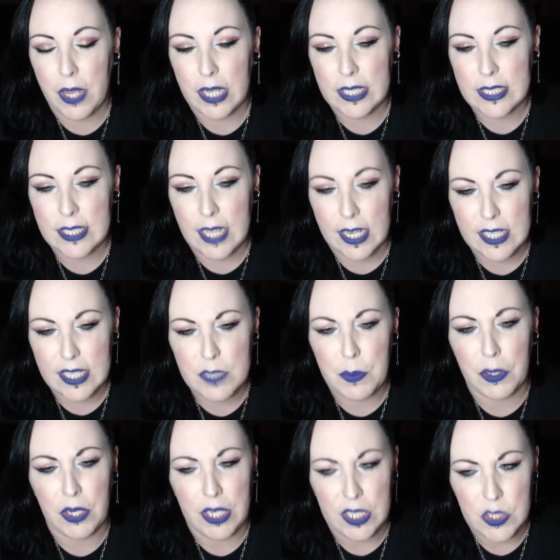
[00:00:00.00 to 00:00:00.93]
But that
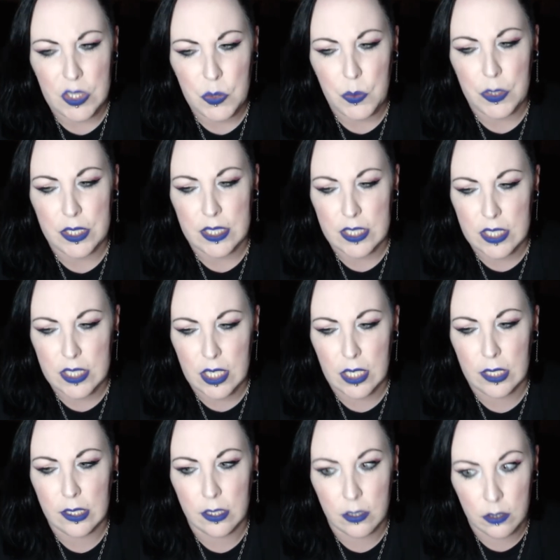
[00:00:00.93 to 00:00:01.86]
experience
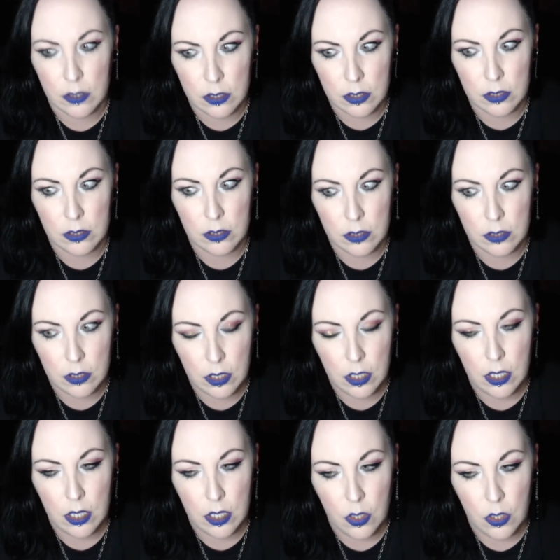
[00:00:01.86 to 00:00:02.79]
was
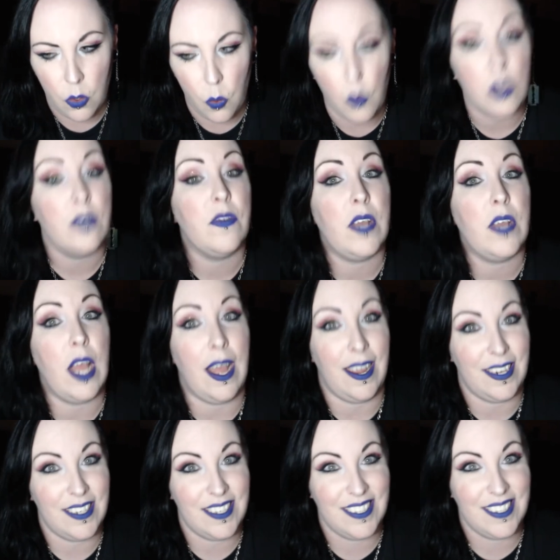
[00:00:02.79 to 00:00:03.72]
one of a
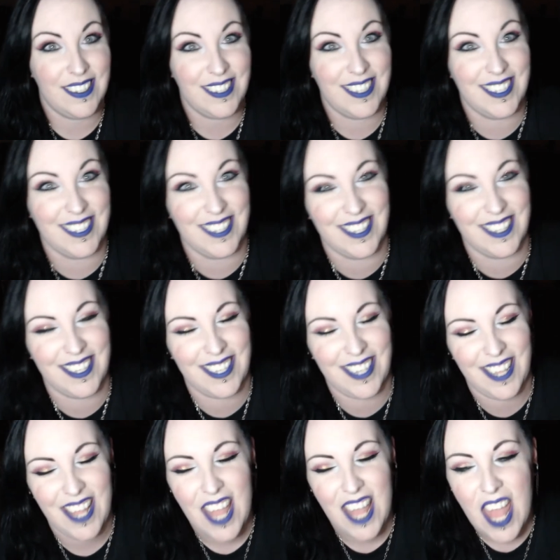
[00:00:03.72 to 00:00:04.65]
kind.
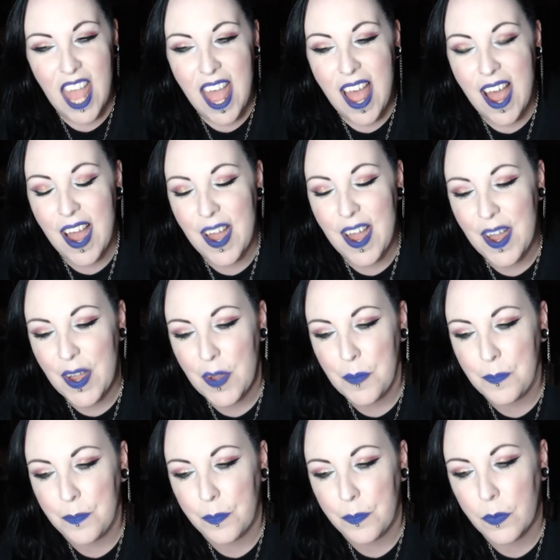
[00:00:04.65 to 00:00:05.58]

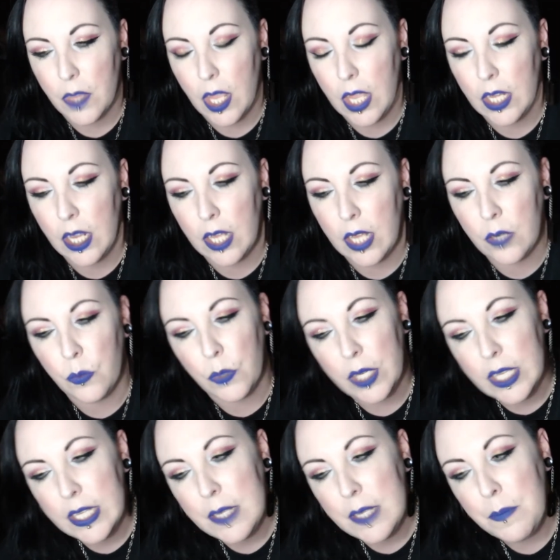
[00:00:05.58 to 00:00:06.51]

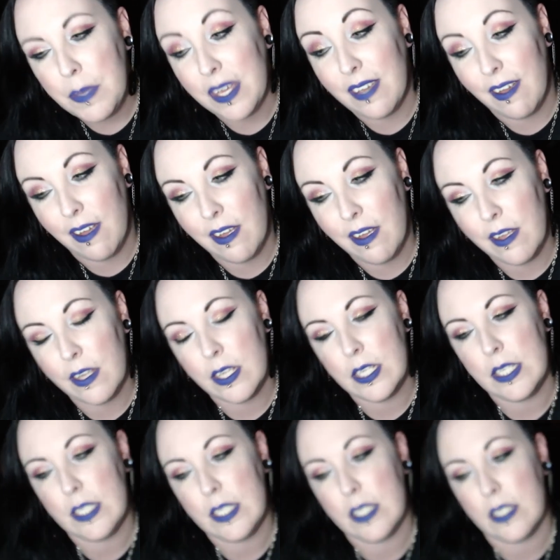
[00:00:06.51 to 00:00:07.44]
and really
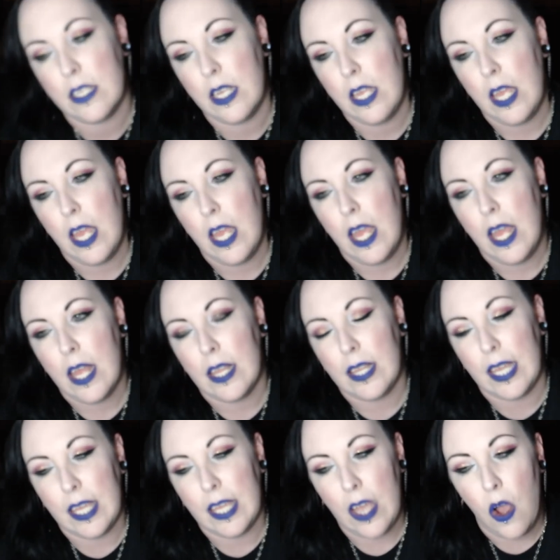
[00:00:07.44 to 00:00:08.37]
because
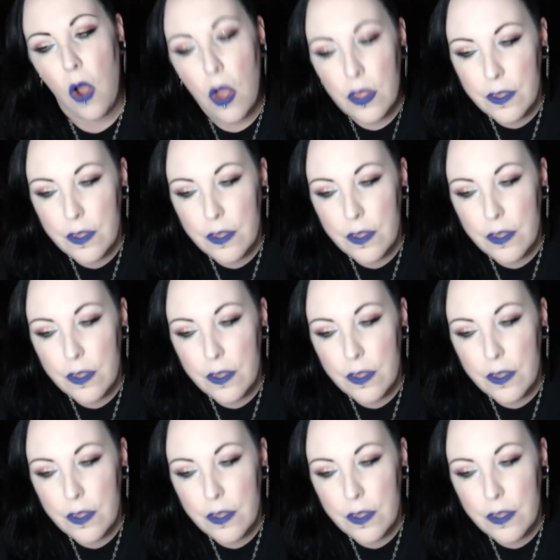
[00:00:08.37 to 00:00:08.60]
like